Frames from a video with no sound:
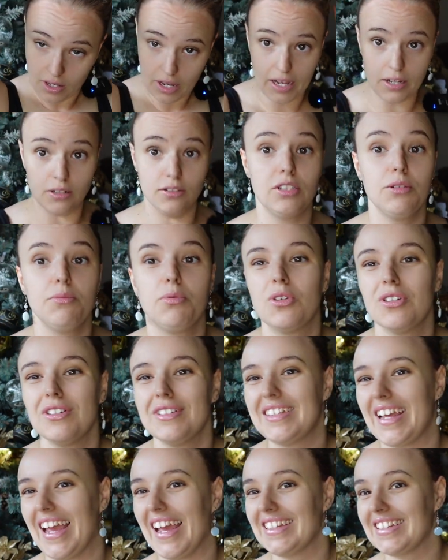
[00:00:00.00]
I also put on
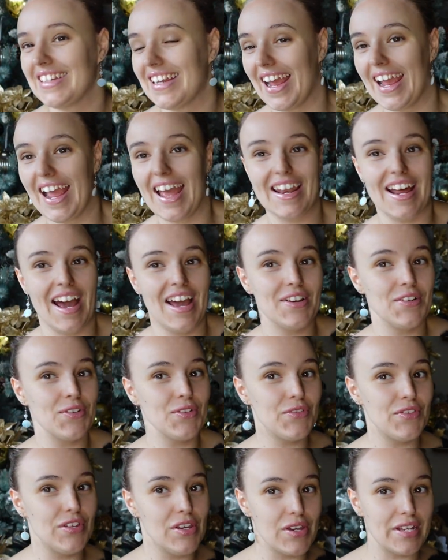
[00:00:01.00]
tan today, and I don't know
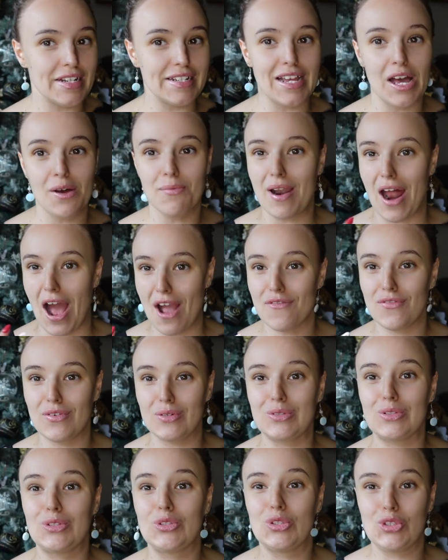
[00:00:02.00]
if you can tell, but I
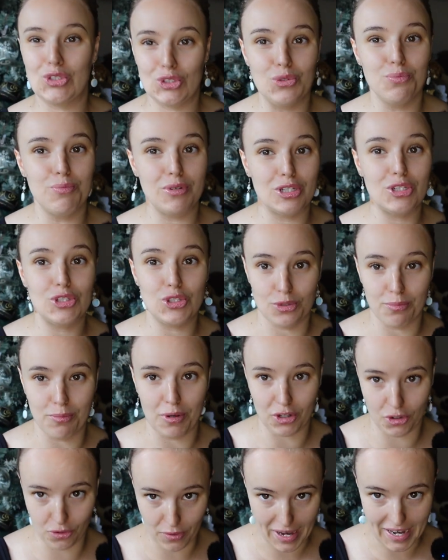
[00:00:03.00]
feel super,
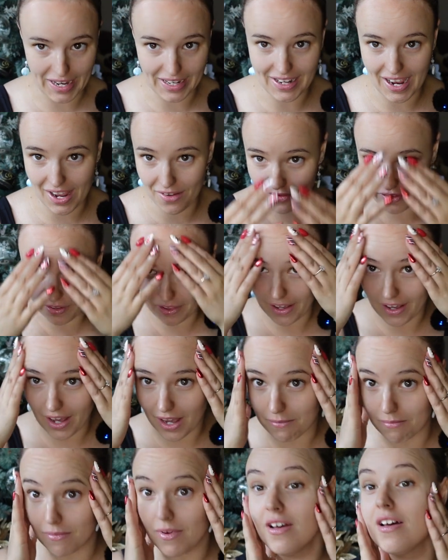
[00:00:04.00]
super green. I feel like
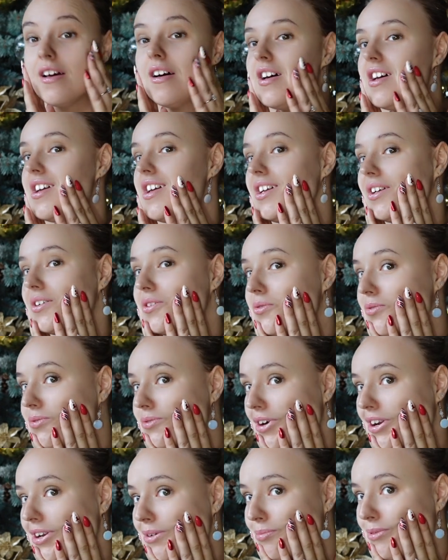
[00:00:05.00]
I'm
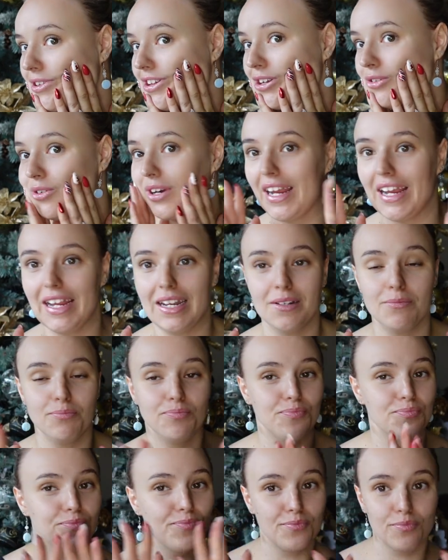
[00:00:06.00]
incredibly green.
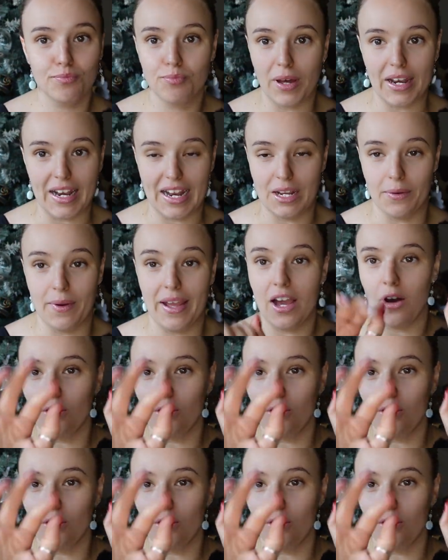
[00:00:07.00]
But anyway,